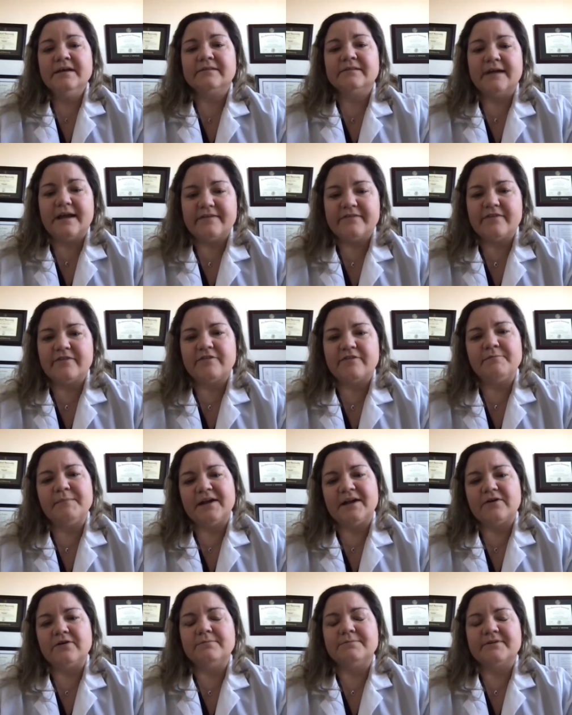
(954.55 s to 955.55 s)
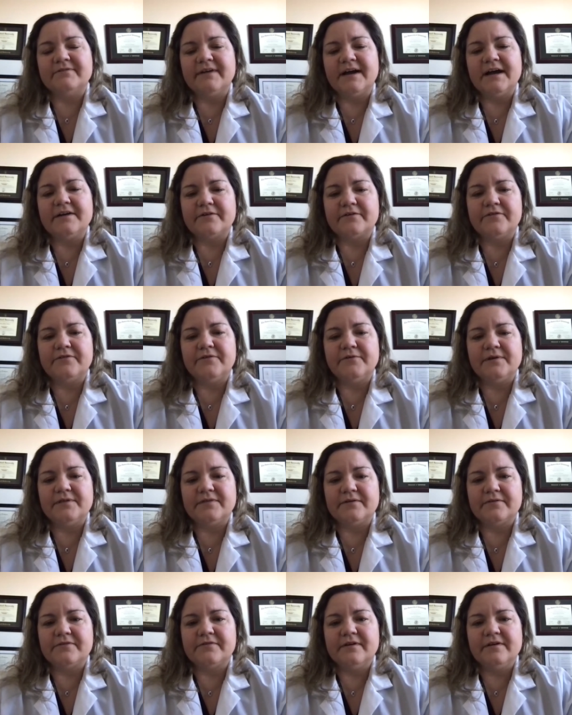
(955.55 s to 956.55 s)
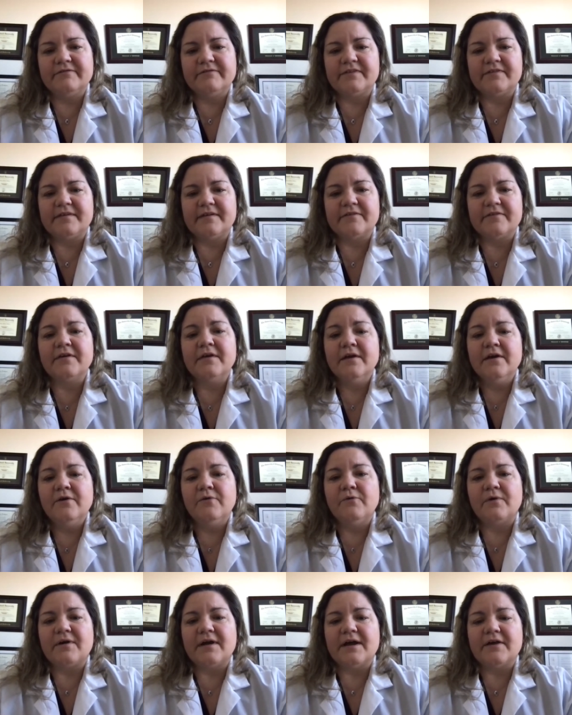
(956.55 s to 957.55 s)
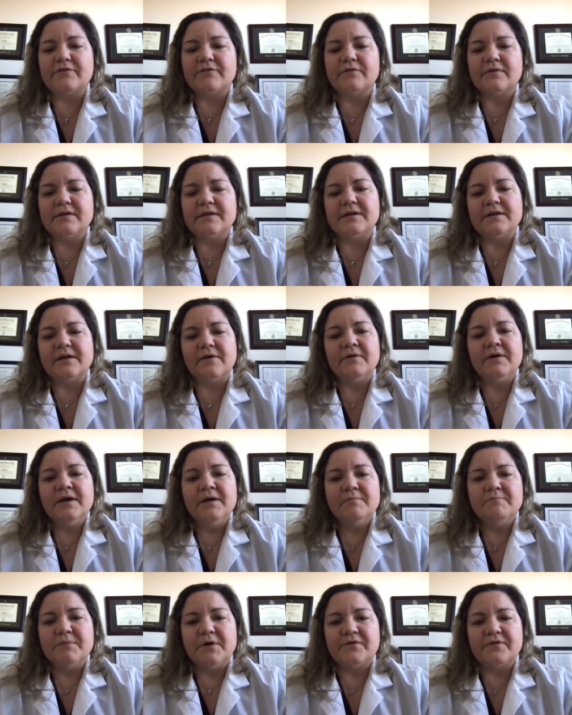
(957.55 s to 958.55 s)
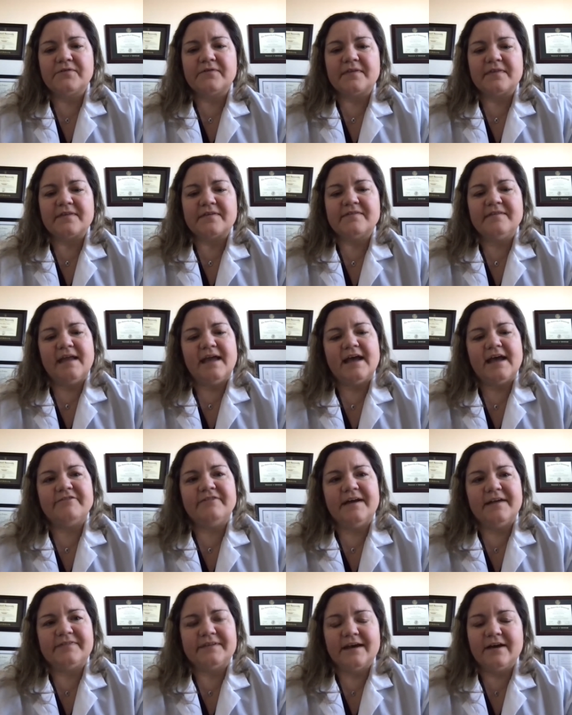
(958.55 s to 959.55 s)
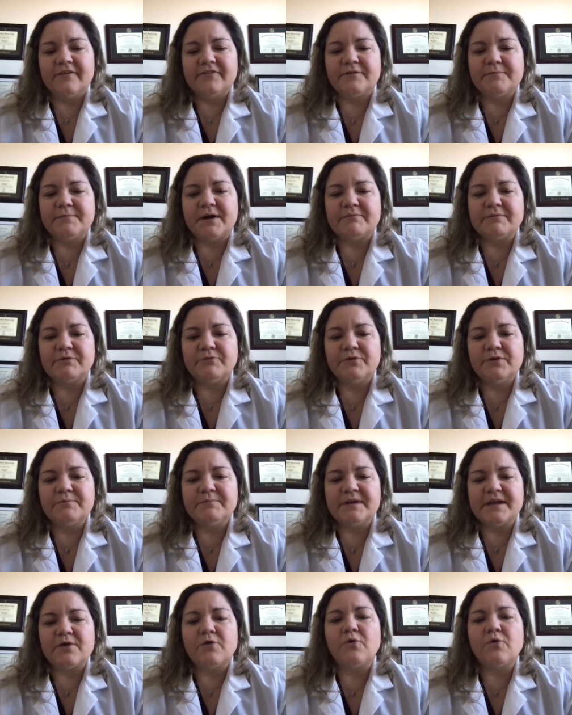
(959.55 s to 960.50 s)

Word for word: licensed medical providers doing those services, whereas you know most of the staff at the health department would be